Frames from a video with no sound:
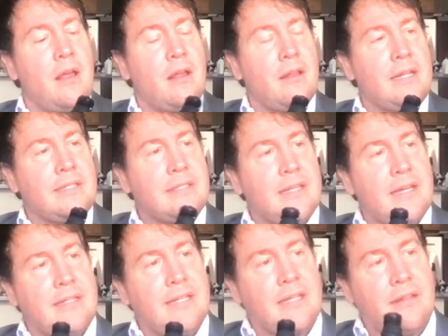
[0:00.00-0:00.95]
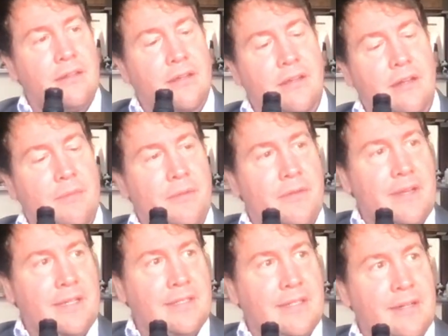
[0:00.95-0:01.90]
Let's take a look at a couple
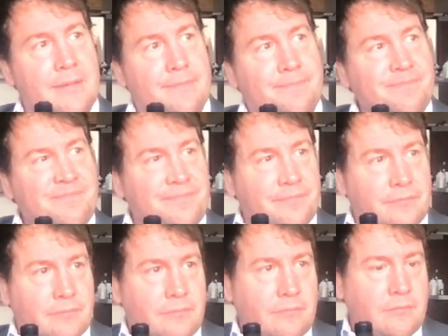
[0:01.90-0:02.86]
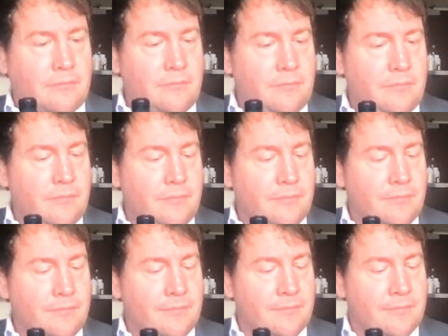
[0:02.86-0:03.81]
things here.
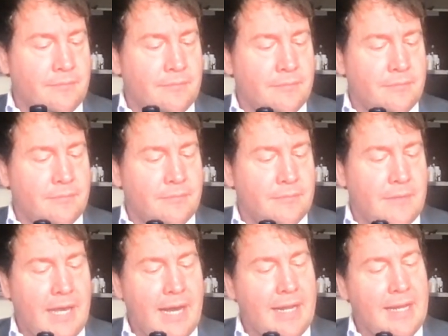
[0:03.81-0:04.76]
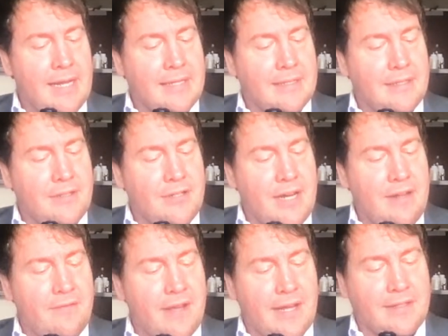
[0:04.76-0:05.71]
God, I can't.
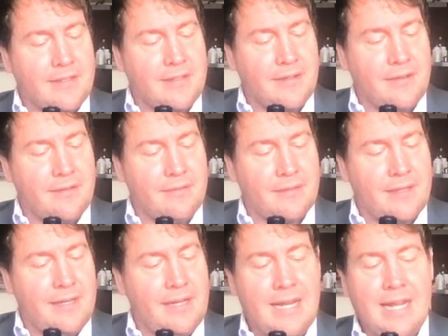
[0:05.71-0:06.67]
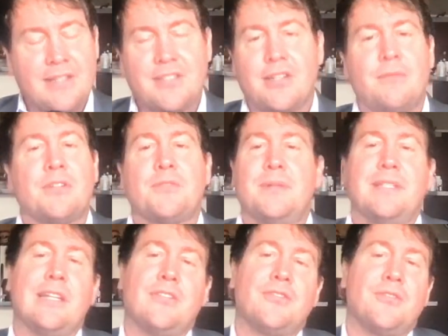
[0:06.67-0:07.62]
JD Vance, dude. He has so much
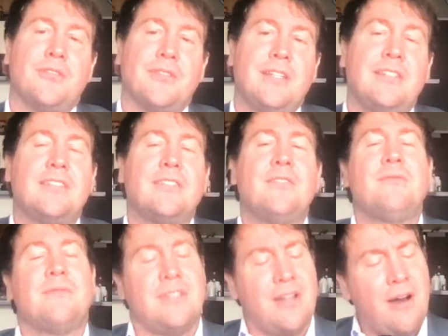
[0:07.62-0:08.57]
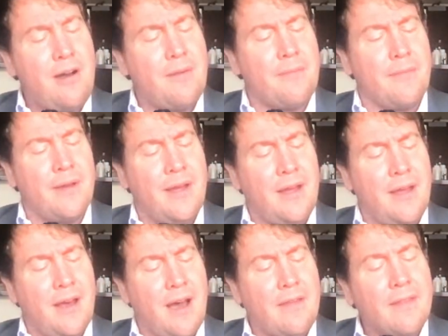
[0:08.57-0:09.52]
potential. He's so dumb.
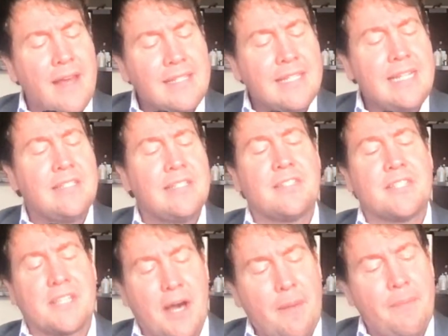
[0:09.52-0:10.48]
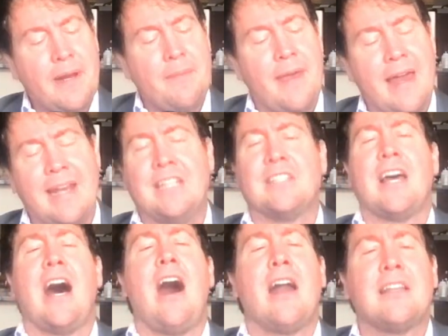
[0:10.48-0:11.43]
Unless he's just a company man, he's
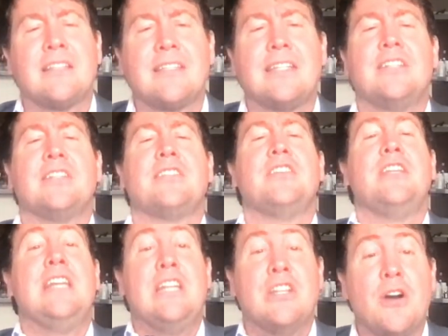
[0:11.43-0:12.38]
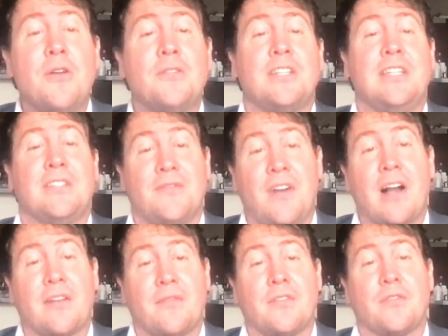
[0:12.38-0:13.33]
honestly he knows that he's
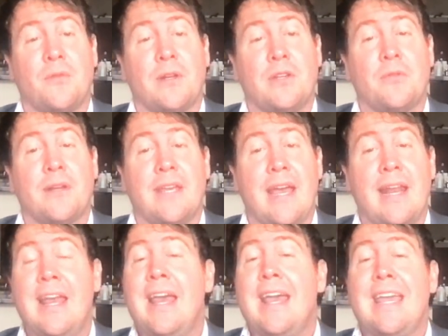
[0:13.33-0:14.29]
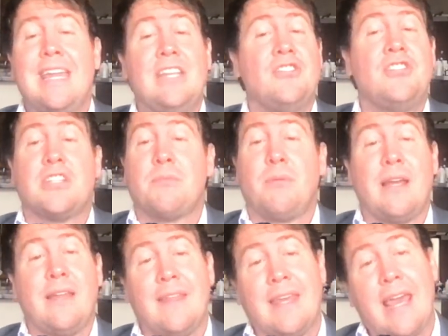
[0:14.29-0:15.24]
fucked for 2028. He's just
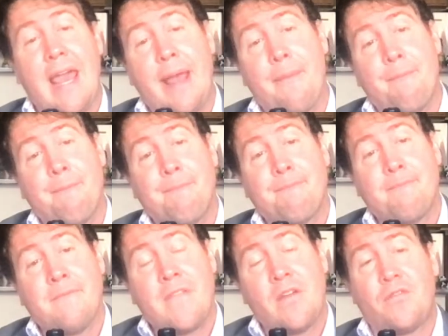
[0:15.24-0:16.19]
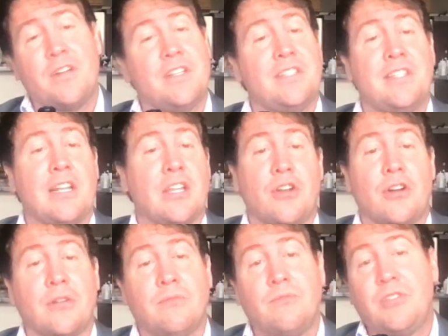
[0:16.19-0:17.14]
playing the game for his
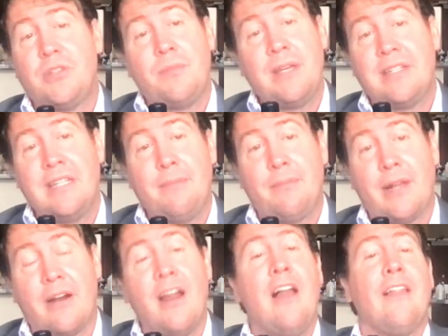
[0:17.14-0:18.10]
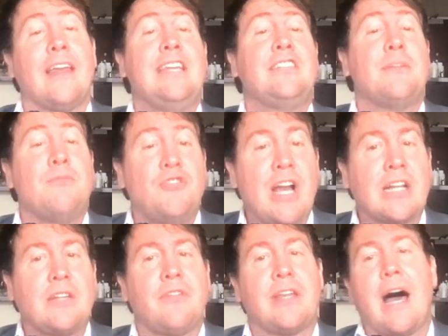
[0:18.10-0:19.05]
sinecure, just to be a team player. Like he's
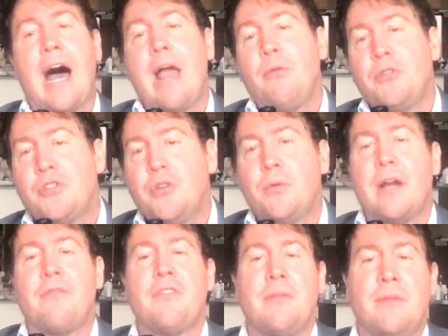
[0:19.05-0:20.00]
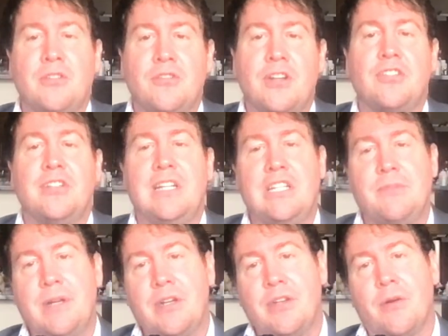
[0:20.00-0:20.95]
objectively, I will do whatever the administration needs
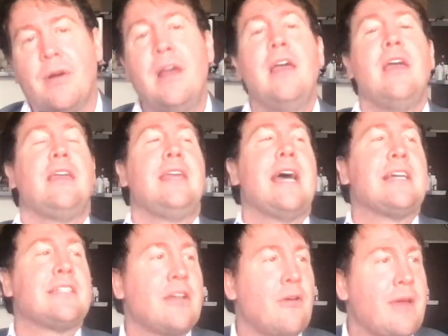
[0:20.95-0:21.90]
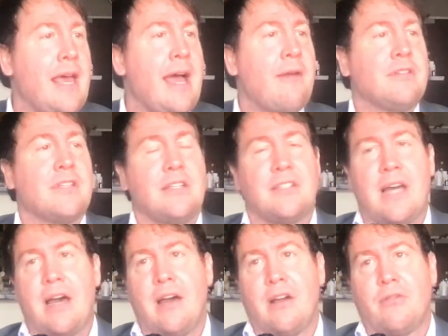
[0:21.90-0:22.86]
me to do. Yes, okay, I
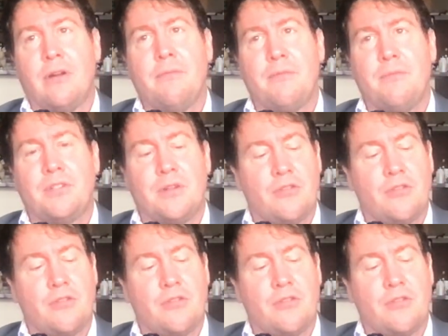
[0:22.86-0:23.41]
agree with Mr.